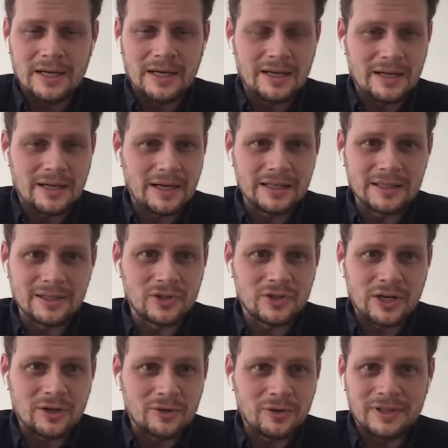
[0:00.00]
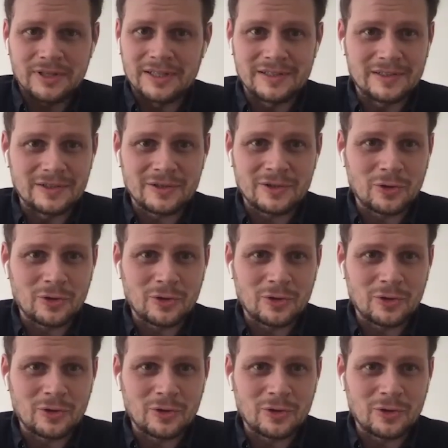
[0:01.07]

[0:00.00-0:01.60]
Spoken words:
And in general, it's a